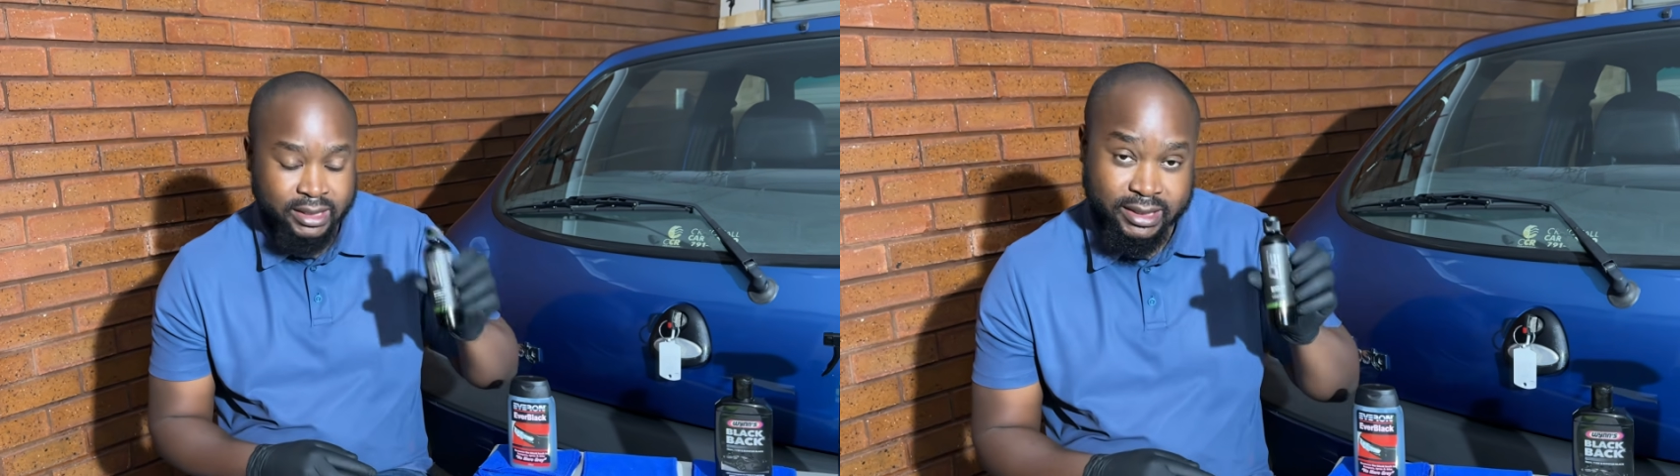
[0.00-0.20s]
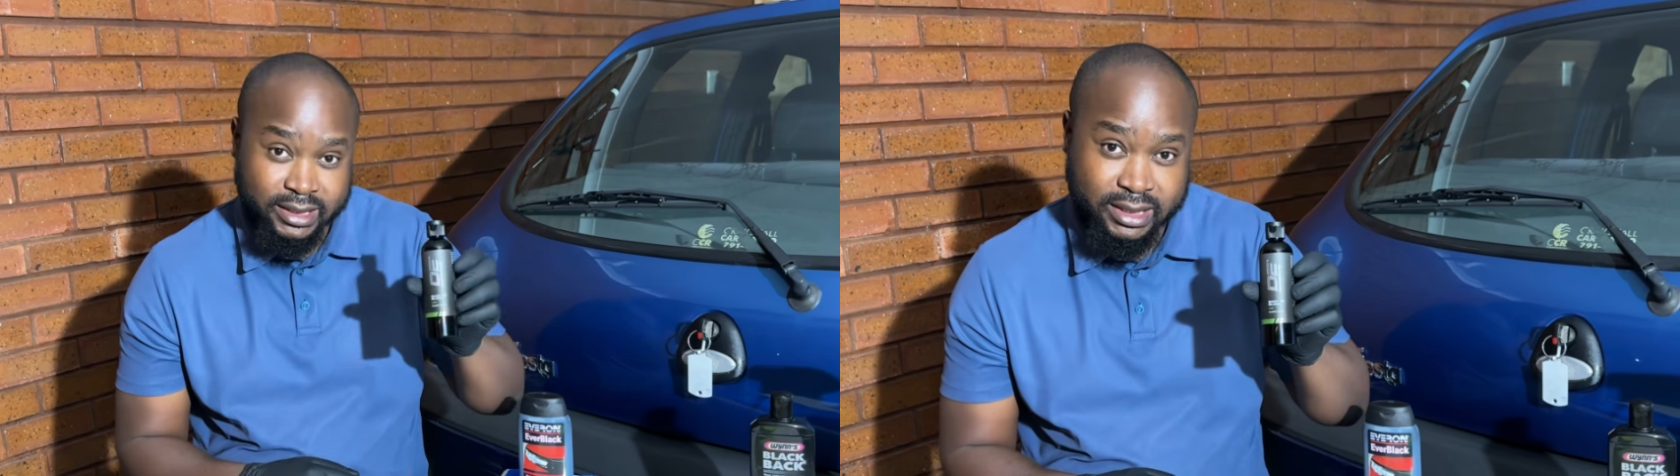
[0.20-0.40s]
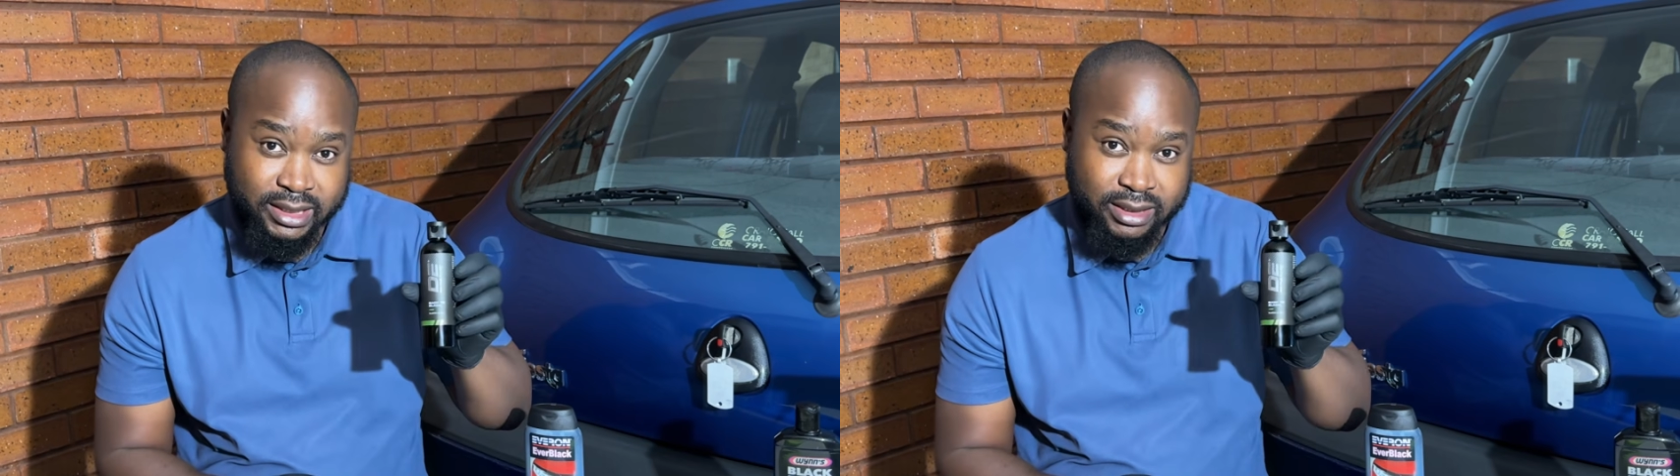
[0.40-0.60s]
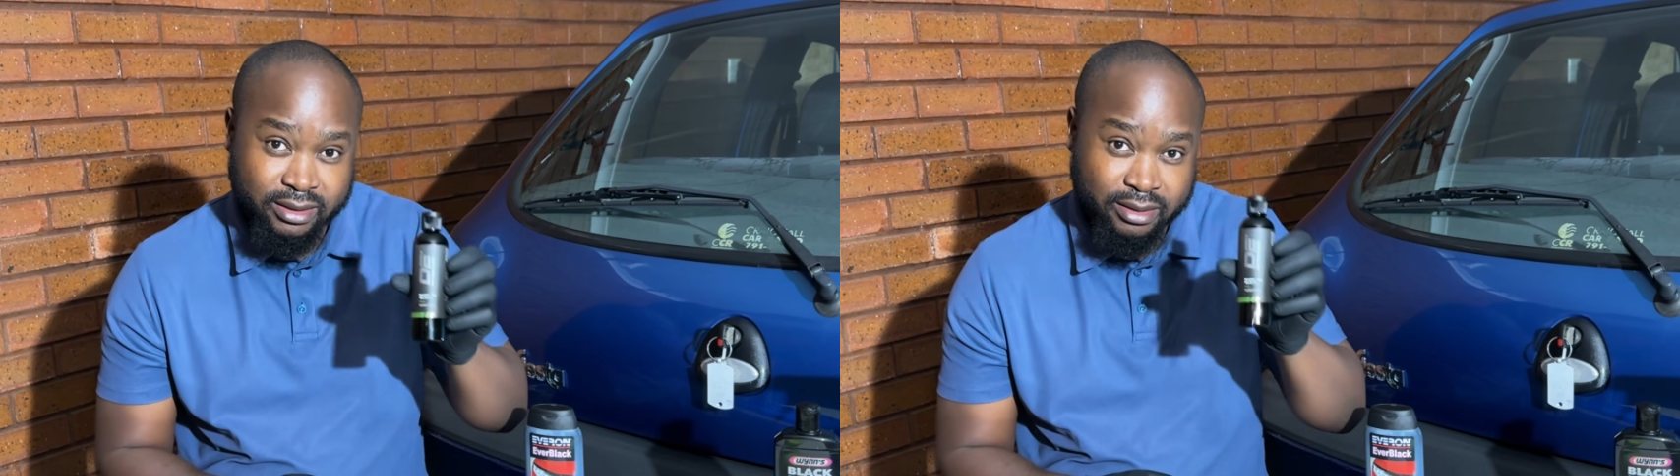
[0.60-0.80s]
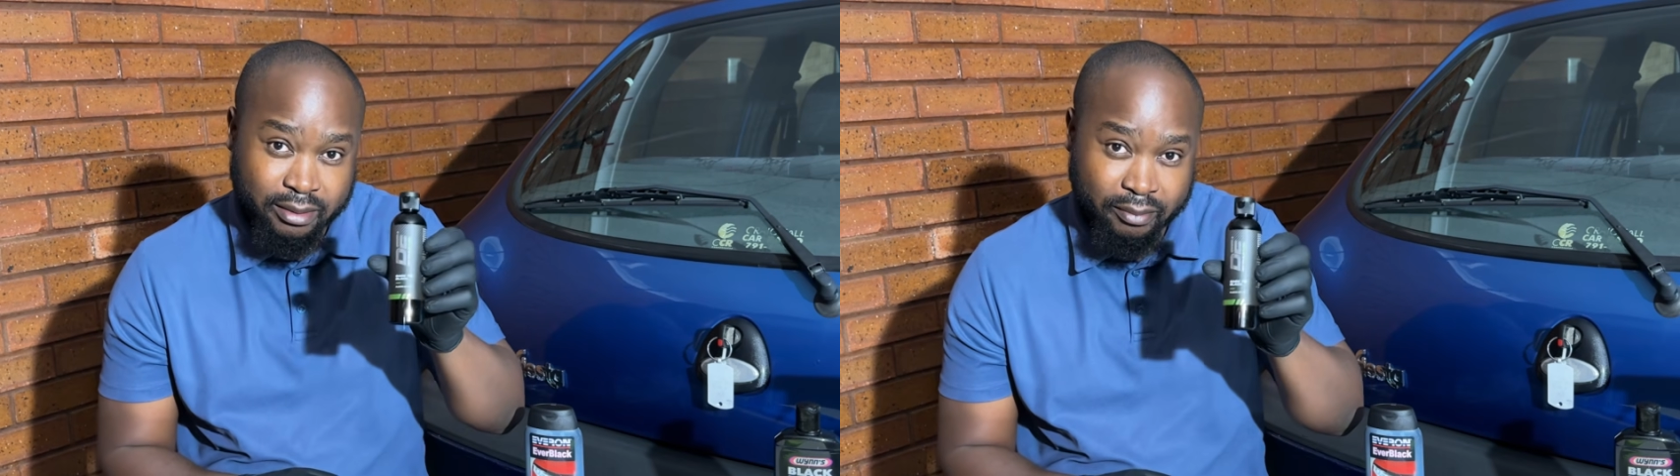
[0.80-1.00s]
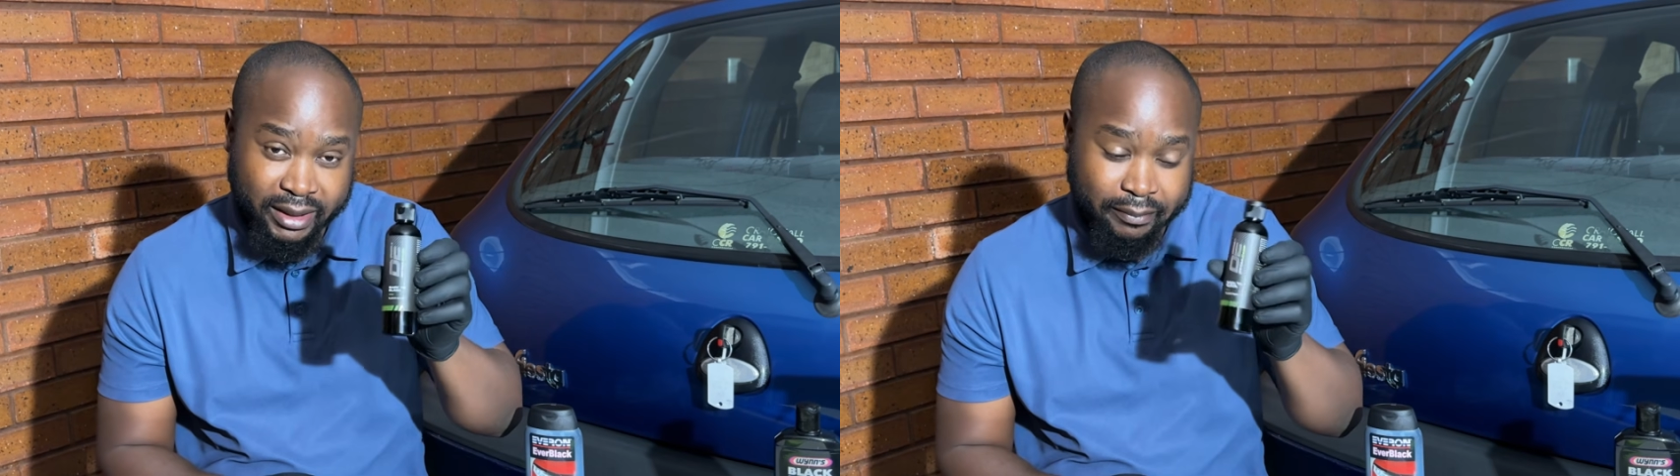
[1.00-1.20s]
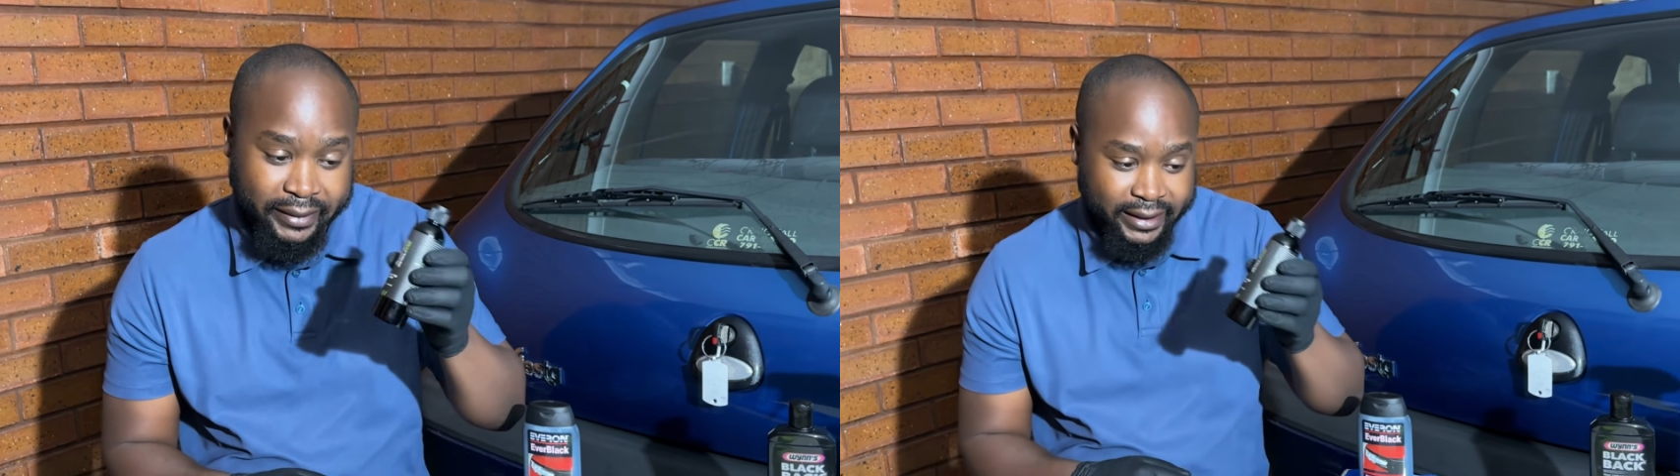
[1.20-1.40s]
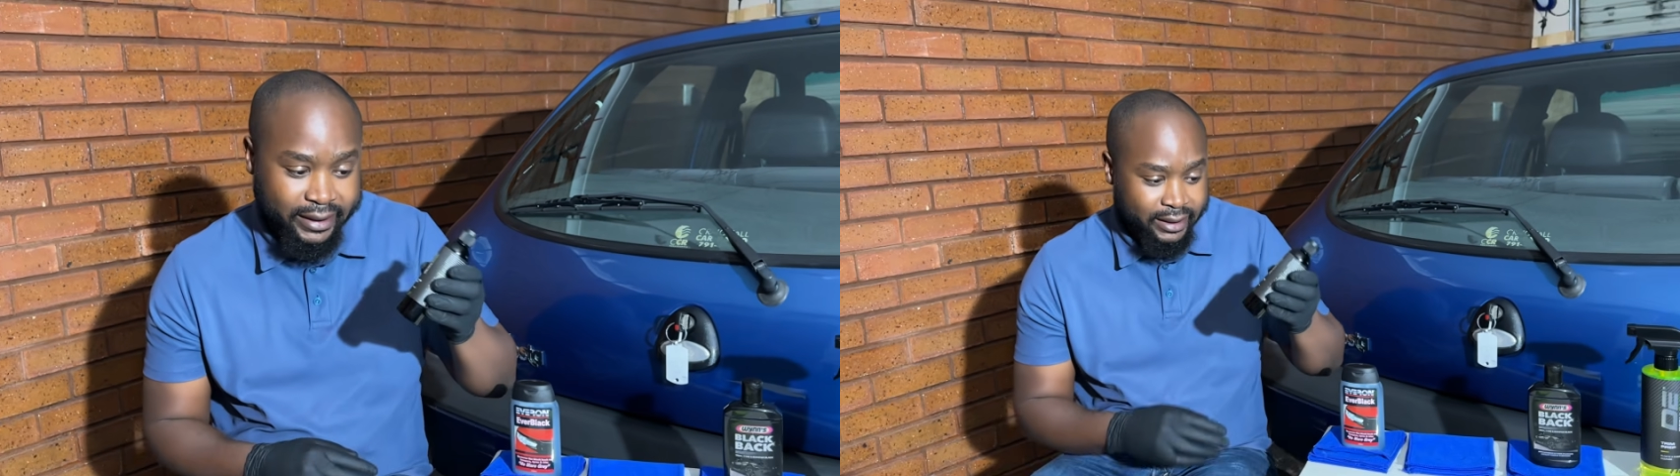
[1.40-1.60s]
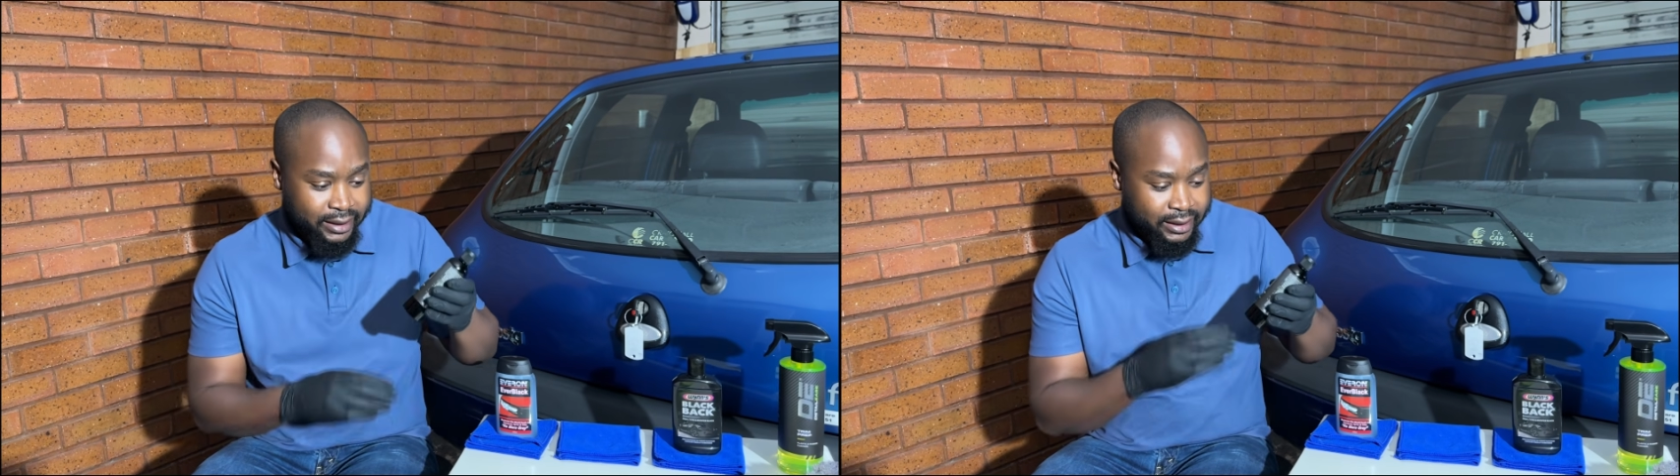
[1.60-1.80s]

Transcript: DE black bag.